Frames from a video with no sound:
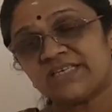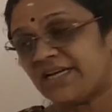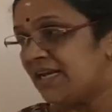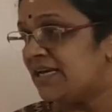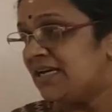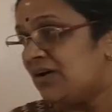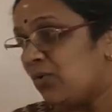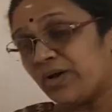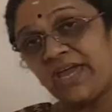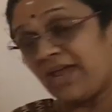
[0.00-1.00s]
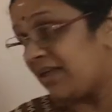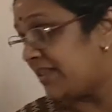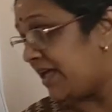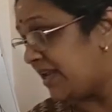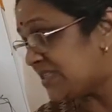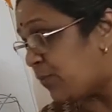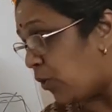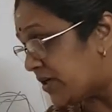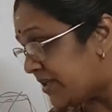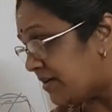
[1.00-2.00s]
Isn't it? Okay, there is
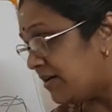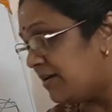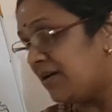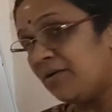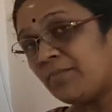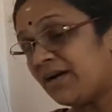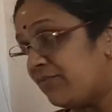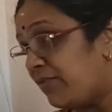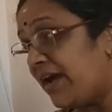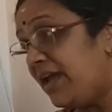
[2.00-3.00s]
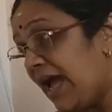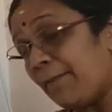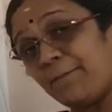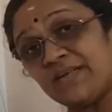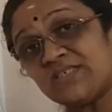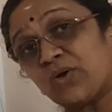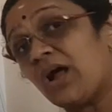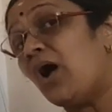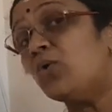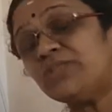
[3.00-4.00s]
water, but why happens or
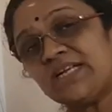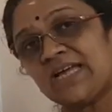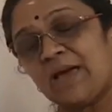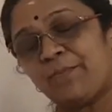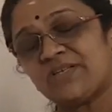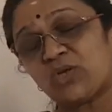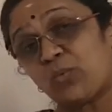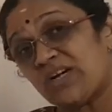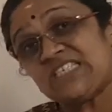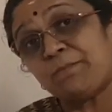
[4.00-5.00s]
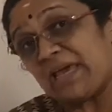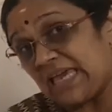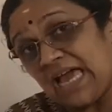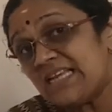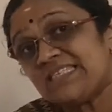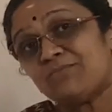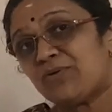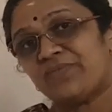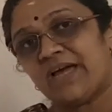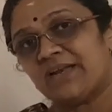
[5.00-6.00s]
how that happens or what is the mechanism
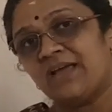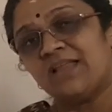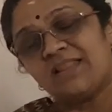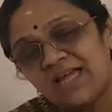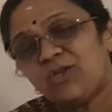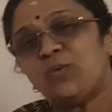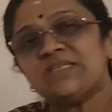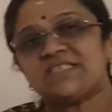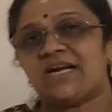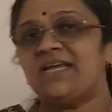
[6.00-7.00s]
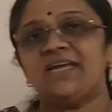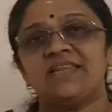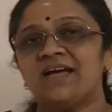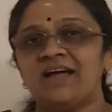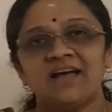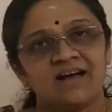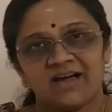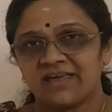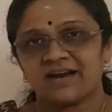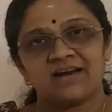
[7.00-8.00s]
of that? That we will study in the
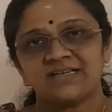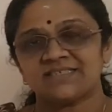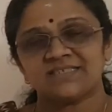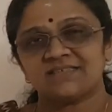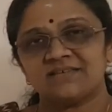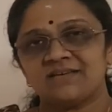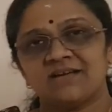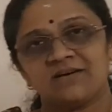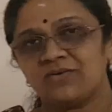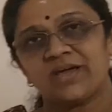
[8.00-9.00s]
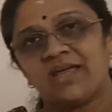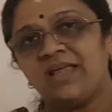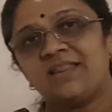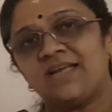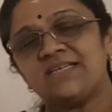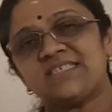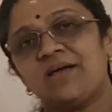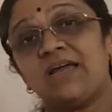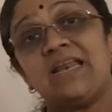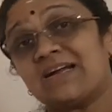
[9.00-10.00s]
higher classes. Okay, that is
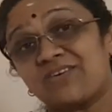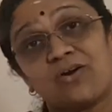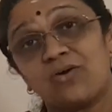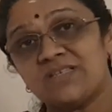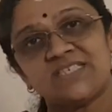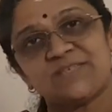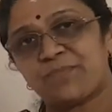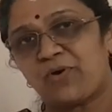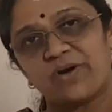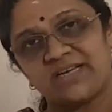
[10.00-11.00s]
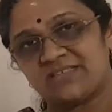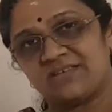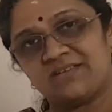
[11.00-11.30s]
the electrolysis product.